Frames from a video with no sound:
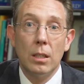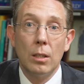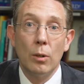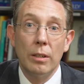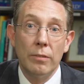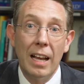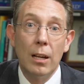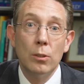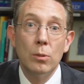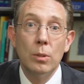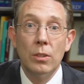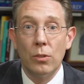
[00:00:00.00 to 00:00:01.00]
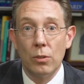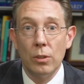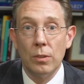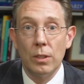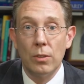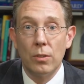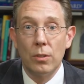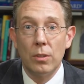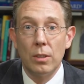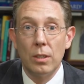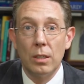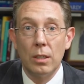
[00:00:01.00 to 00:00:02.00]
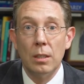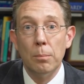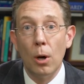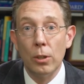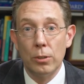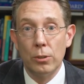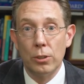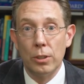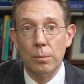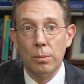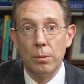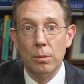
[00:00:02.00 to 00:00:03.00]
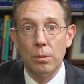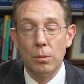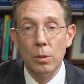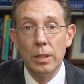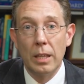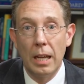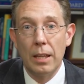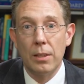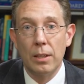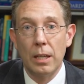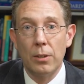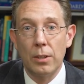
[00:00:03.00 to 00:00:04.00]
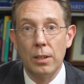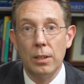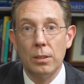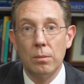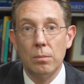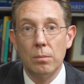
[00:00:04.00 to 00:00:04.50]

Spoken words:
great value and service in partnership with Catholic healthcare.